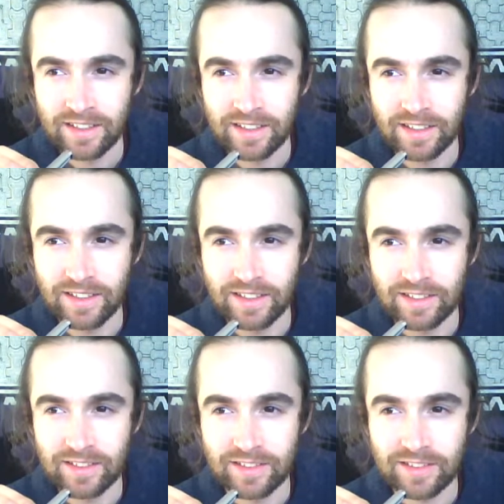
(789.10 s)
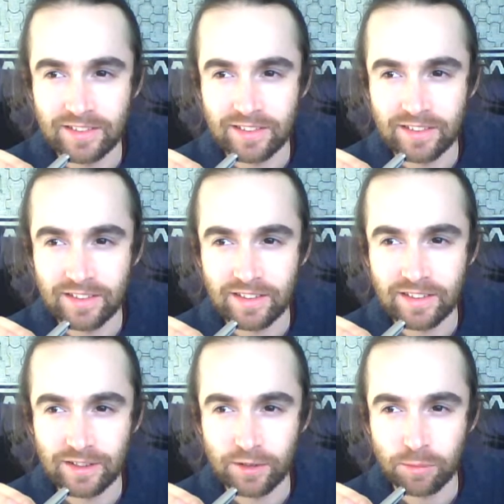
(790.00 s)
that it is
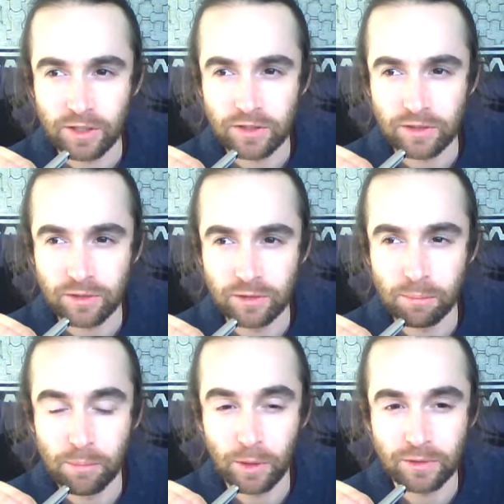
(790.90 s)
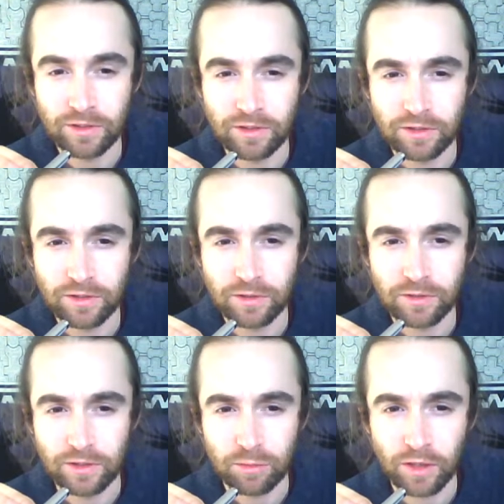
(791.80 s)
an expression or a multitude of
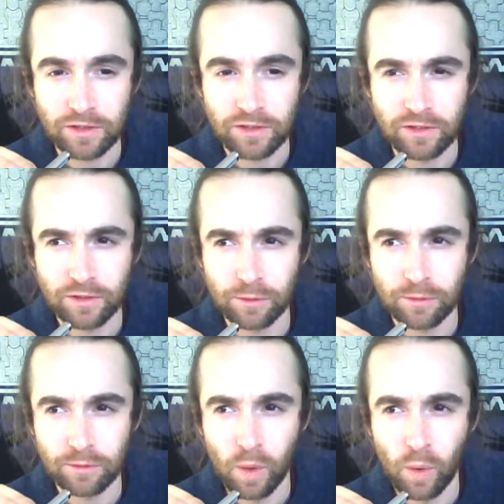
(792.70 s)
expressions of